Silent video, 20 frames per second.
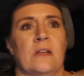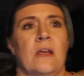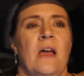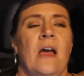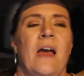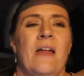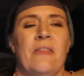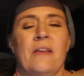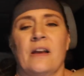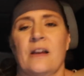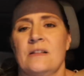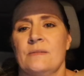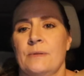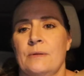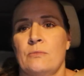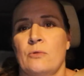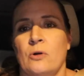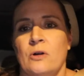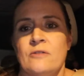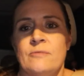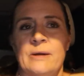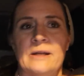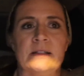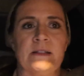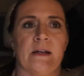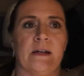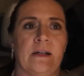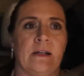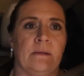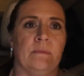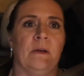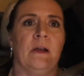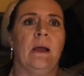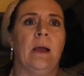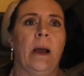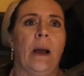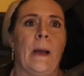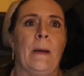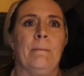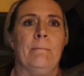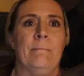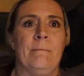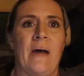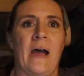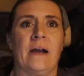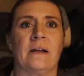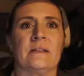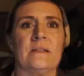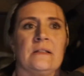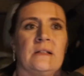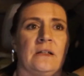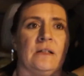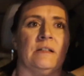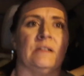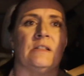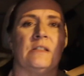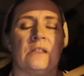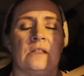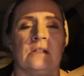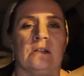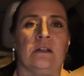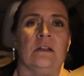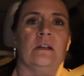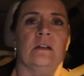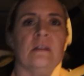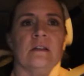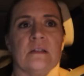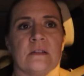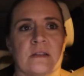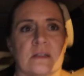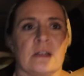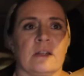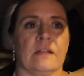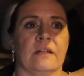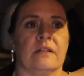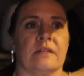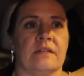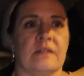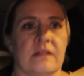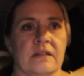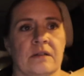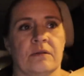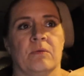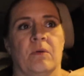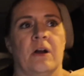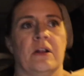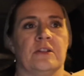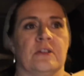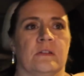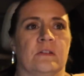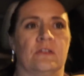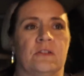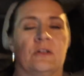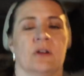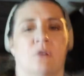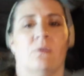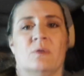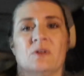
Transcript: I think I spend more of my time backstage than sitting in a seat watching the show,